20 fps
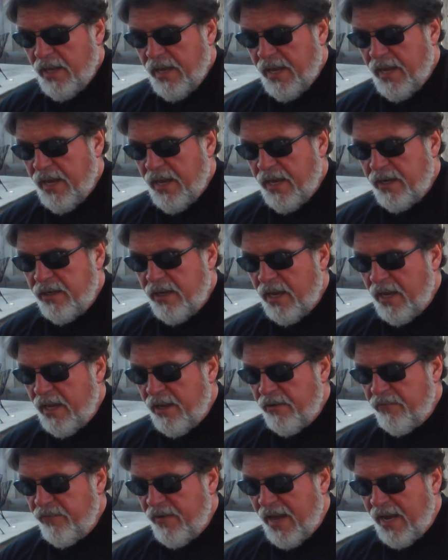And
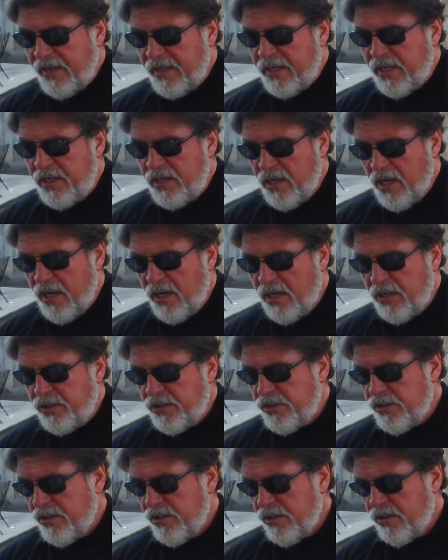in fact, it
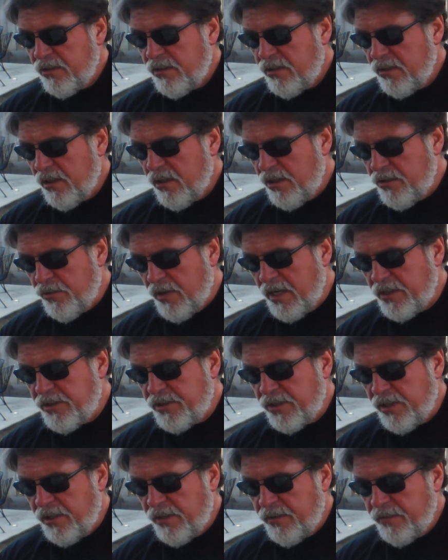does
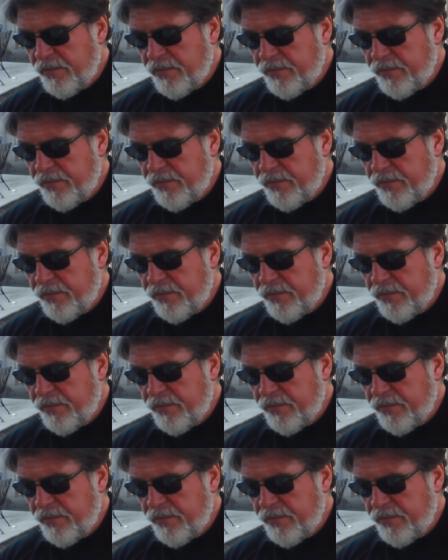address it.